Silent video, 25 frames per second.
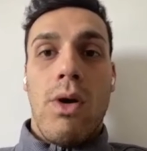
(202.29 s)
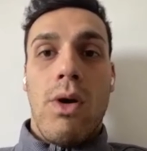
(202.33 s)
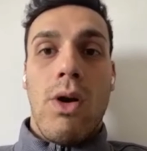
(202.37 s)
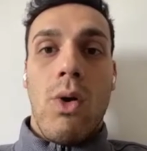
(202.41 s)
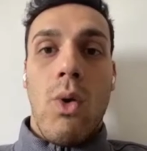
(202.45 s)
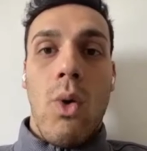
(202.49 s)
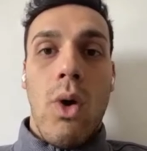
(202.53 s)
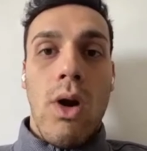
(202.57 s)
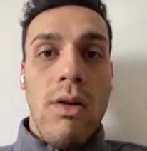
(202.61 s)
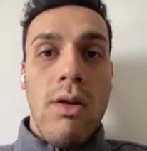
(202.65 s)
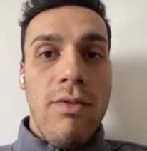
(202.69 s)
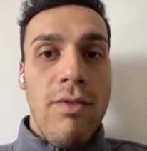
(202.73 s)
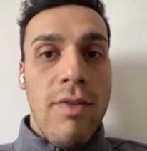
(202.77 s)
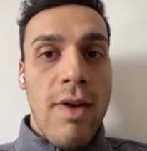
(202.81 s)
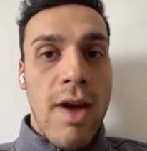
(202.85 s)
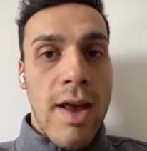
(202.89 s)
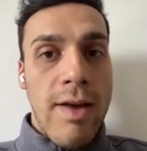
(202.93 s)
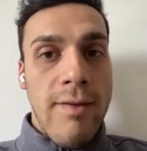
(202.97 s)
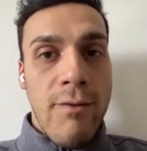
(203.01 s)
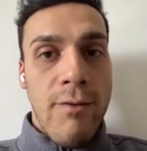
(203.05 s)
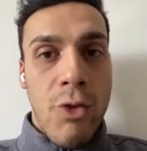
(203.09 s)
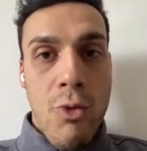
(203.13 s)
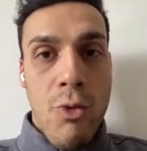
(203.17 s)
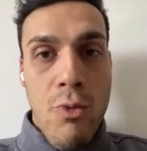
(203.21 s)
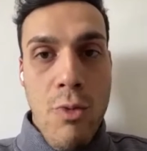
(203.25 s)
qualifying
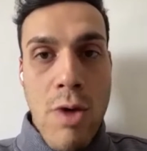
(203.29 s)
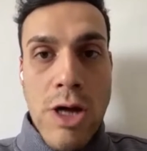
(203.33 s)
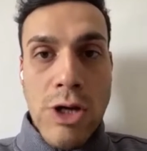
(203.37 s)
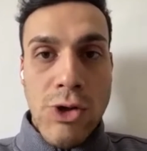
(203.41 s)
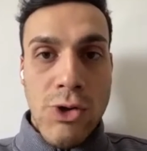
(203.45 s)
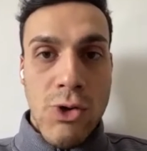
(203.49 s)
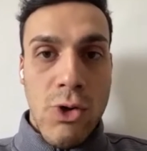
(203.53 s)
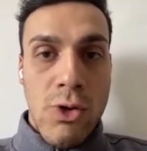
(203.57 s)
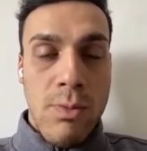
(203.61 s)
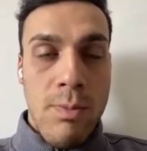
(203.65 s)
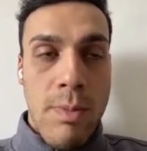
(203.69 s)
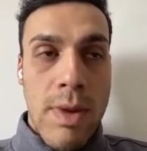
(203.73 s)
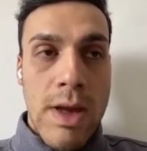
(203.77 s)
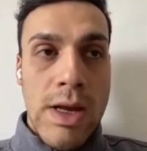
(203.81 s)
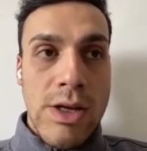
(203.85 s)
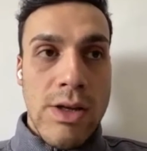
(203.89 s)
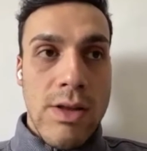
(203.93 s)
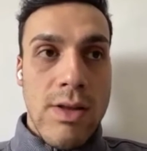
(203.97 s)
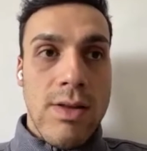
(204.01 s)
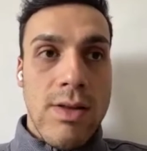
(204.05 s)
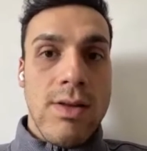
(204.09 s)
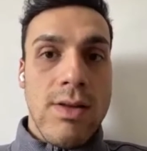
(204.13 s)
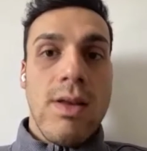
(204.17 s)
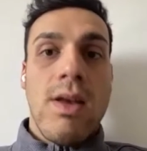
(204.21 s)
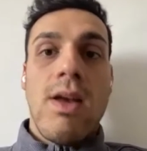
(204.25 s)
for the regional
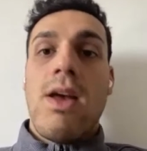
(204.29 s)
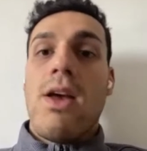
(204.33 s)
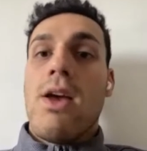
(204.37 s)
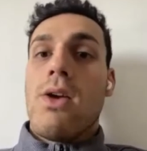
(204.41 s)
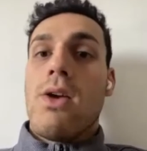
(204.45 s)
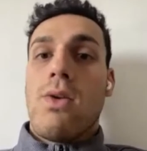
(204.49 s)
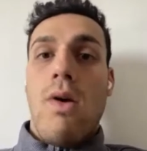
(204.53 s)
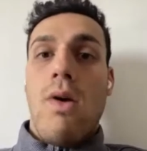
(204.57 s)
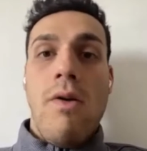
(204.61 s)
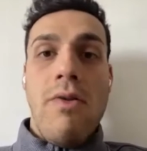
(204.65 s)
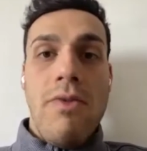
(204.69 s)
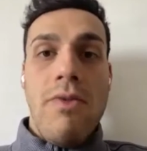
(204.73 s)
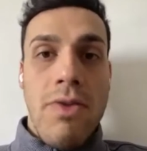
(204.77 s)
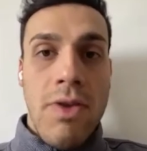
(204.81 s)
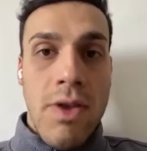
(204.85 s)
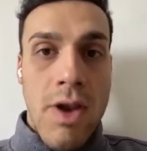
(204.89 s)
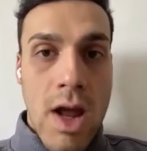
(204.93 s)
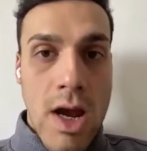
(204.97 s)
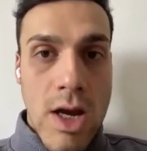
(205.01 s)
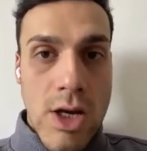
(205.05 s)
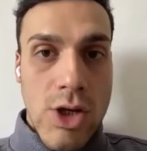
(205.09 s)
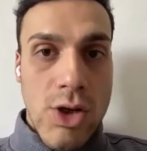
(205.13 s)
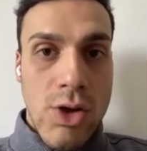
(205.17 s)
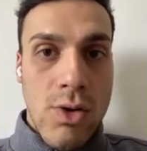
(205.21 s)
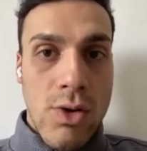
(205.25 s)
meets, going to the
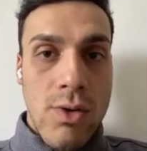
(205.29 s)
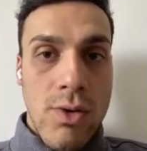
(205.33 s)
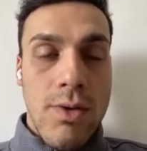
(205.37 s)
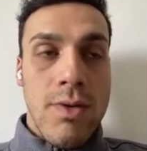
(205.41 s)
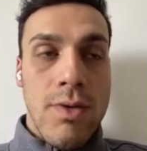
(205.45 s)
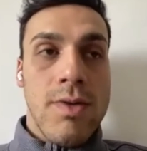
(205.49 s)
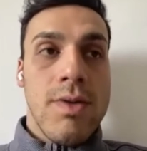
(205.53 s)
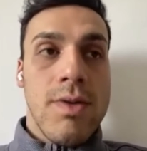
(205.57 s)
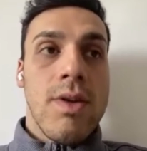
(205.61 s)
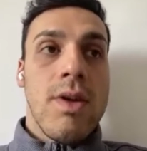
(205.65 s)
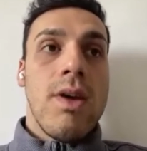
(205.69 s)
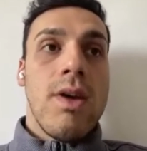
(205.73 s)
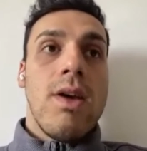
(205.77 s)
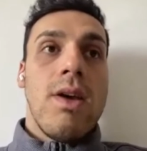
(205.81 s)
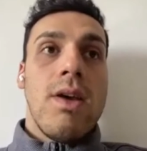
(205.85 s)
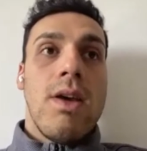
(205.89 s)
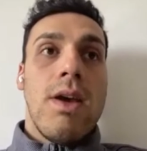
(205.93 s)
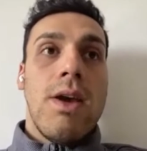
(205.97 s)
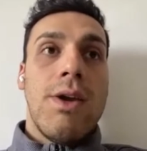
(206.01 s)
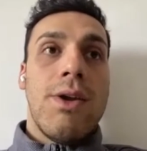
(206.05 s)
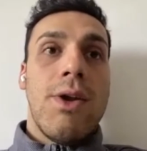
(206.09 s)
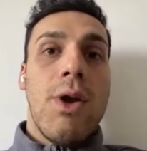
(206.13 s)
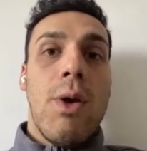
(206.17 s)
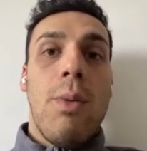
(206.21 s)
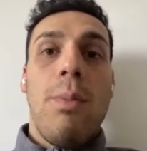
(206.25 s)
nationals,
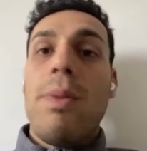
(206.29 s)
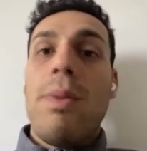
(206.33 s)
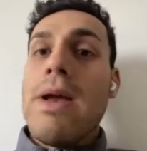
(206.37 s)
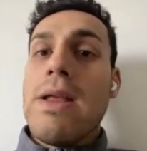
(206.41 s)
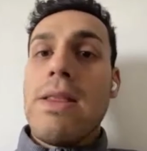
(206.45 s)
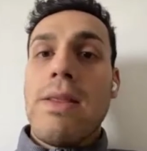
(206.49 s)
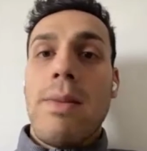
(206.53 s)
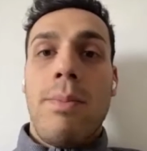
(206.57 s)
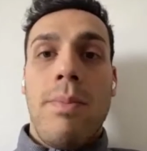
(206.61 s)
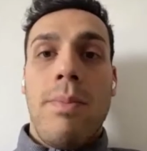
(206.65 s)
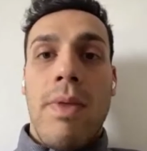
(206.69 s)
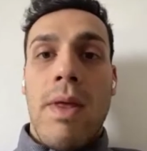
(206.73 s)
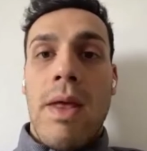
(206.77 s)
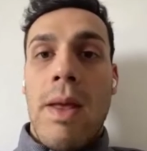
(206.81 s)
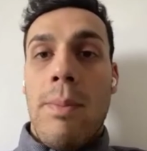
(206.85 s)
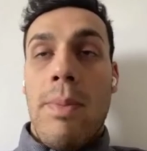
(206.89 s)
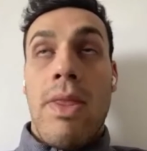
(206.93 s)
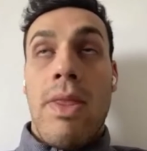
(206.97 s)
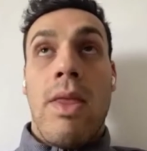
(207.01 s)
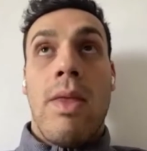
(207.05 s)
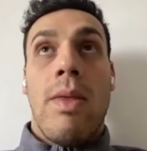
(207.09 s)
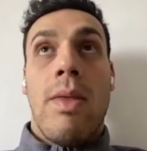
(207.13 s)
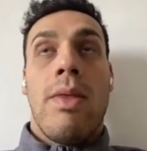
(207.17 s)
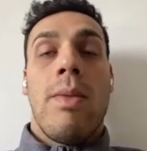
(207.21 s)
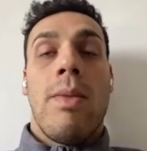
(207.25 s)
you know, being
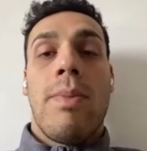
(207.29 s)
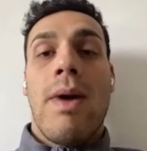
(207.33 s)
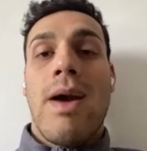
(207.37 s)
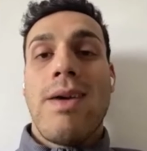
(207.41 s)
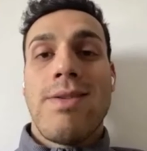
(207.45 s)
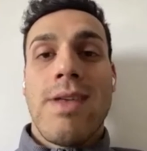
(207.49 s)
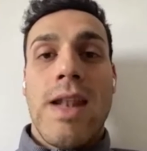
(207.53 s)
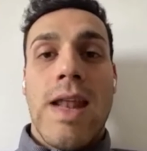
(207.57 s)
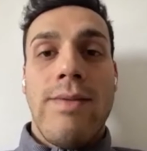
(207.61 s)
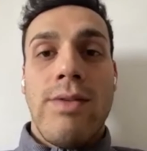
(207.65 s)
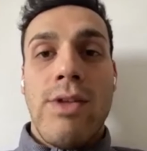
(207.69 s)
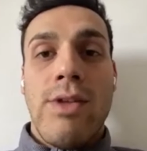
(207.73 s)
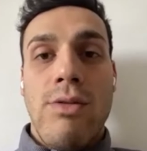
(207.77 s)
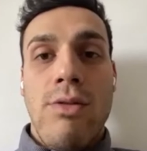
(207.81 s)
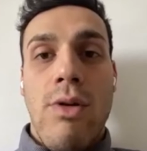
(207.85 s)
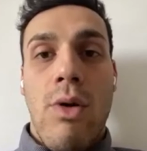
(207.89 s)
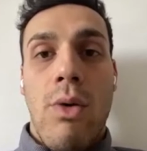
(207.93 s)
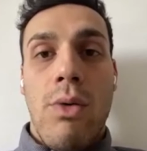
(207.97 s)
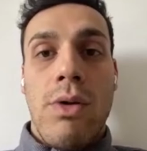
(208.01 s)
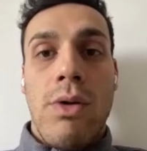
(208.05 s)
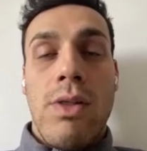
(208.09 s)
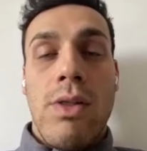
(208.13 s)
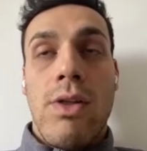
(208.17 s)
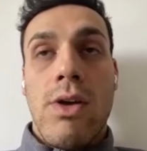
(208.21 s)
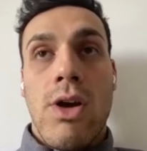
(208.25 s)
the best
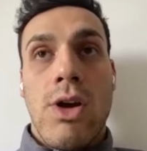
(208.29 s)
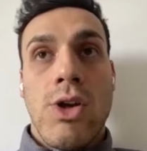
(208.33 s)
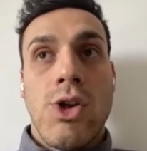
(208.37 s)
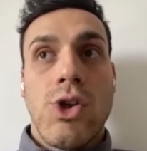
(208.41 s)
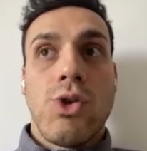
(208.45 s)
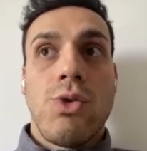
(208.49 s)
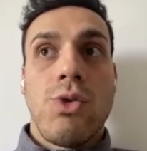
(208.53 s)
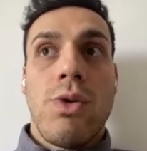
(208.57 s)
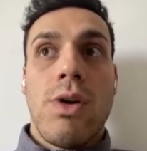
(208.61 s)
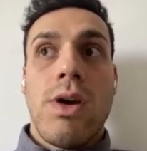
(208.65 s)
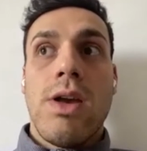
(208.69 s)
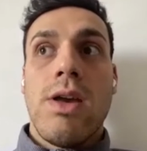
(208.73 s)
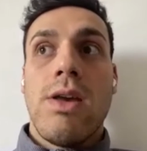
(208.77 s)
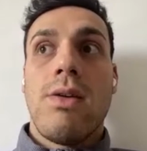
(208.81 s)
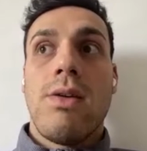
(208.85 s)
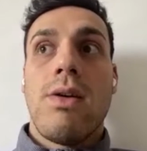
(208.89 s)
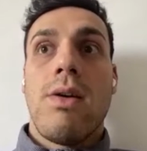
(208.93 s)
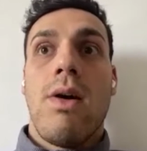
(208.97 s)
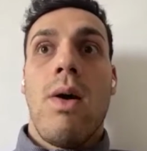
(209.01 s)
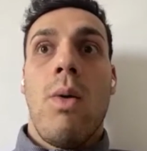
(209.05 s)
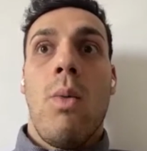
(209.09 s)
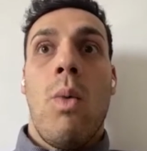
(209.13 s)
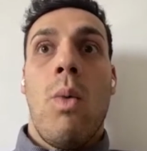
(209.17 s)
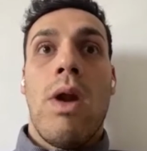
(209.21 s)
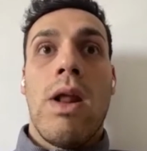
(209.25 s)
11-year-old in the country,
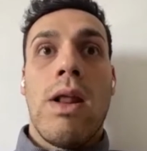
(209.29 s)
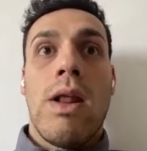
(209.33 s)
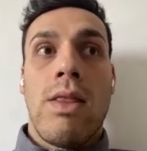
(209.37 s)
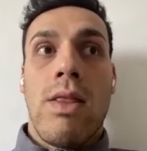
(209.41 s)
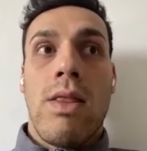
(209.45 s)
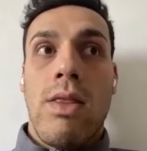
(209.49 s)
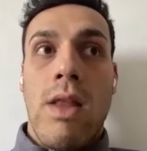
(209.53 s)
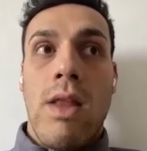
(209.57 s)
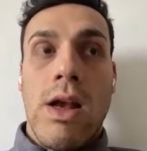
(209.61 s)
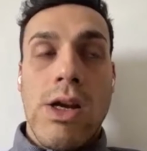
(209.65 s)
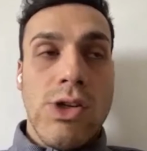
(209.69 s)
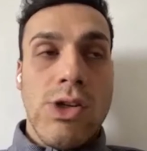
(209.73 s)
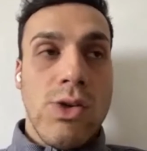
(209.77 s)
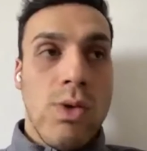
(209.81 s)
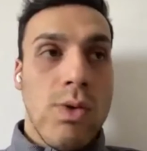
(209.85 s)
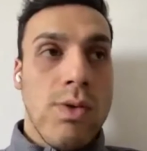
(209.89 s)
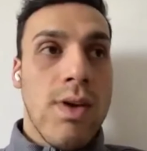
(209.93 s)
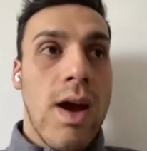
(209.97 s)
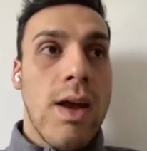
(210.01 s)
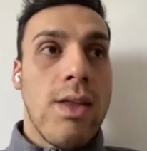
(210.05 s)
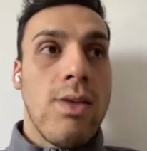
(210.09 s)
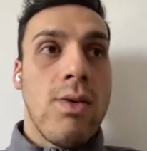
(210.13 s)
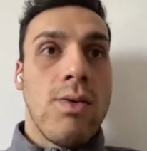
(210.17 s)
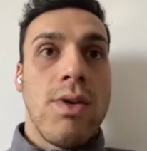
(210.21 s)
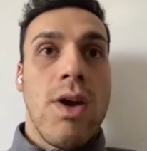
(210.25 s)
winning national
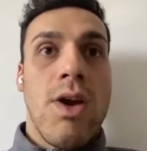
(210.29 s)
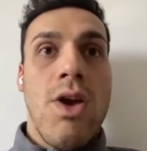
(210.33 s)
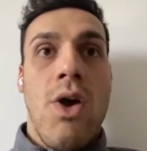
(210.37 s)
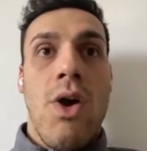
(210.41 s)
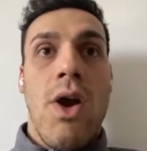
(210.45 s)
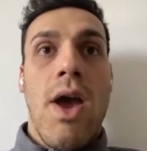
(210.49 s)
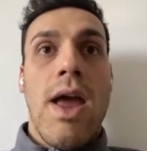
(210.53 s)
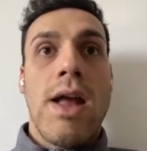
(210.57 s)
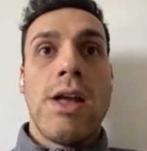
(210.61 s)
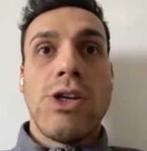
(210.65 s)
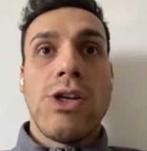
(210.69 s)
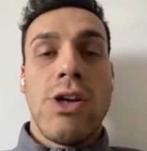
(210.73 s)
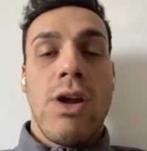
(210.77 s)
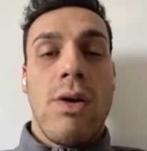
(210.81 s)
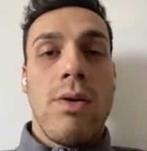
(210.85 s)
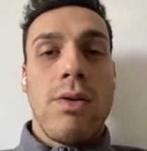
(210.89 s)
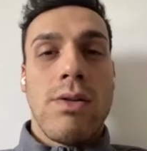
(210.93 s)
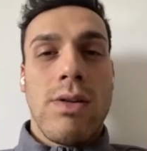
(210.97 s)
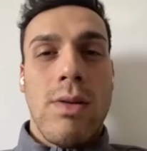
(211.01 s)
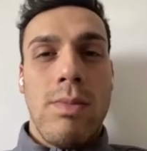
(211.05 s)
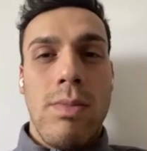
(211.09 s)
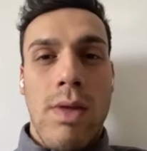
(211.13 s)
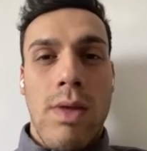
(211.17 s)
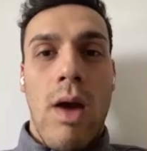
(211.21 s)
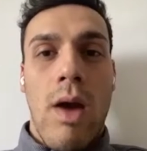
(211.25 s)
titles at a young age. You know, it was
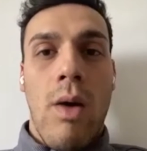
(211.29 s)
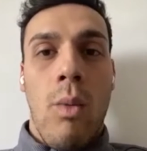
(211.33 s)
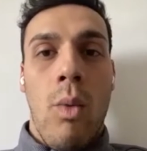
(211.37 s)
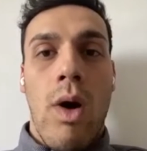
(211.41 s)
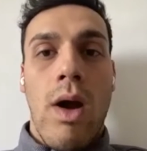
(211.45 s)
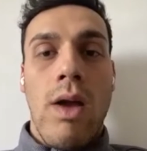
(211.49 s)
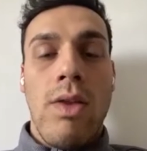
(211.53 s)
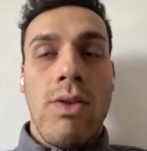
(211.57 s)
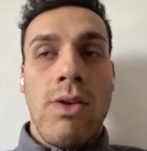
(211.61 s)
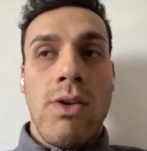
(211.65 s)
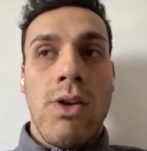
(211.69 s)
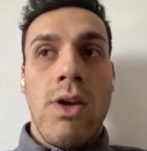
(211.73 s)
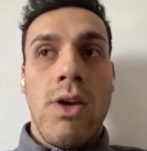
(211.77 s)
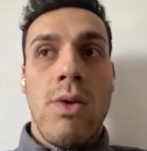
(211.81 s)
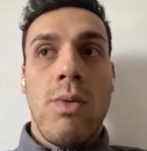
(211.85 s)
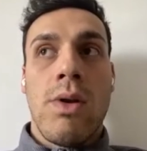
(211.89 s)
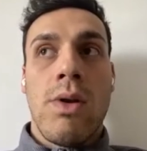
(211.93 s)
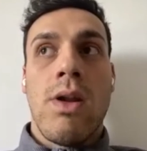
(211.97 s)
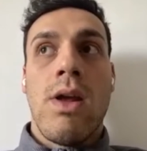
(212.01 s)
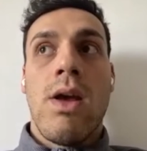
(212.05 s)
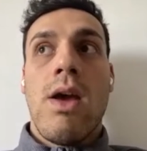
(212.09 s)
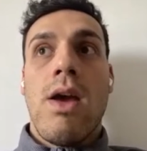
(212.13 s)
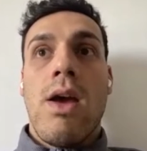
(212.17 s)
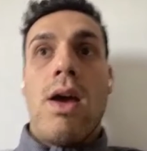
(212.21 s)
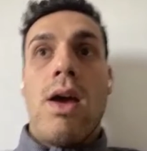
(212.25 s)
something that I wanted to do, and
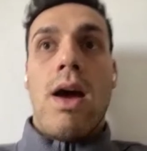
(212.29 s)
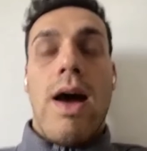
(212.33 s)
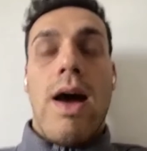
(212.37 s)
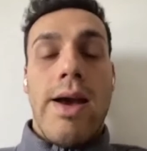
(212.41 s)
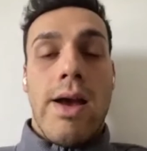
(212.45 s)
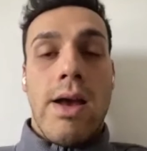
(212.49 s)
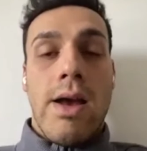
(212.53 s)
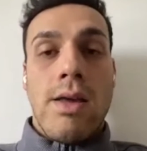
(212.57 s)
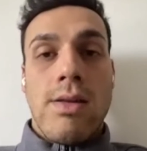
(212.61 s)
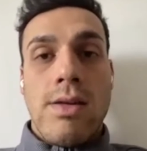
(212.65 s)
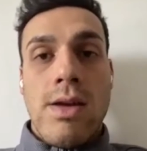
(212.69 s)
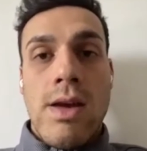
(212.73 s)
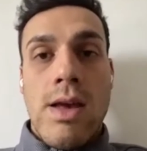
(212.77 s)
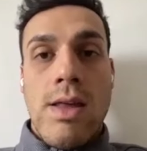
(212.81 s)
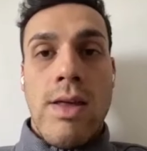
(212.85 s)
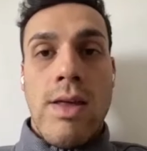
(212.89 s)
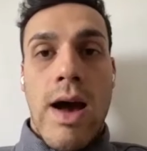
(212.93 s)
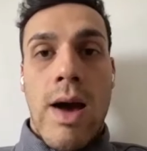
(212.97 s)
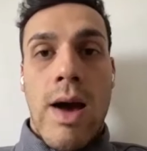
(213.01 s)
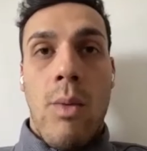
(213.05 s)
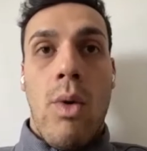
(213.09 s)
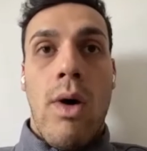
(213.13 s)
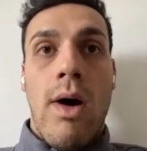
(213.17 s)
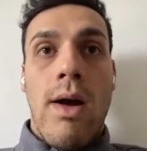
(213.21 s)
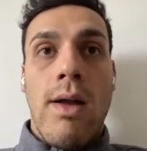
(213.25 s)
I could see that
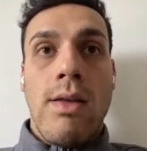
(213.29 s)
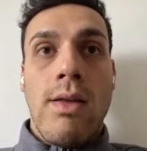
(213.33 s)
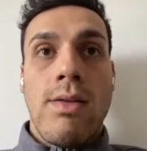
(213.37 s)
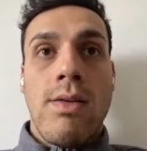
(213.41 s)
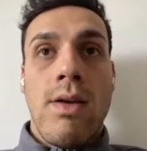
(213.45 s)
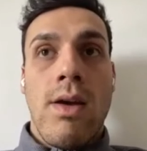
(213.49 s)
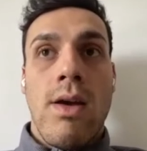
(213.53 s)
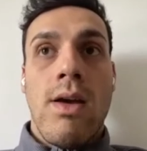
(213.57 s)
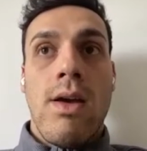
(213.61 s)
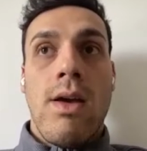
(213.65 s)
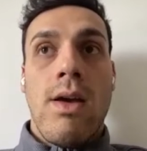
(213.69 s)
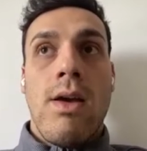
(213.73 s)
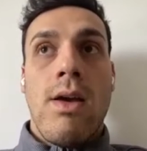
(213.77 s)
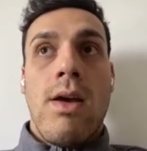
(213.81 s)
I wanted to,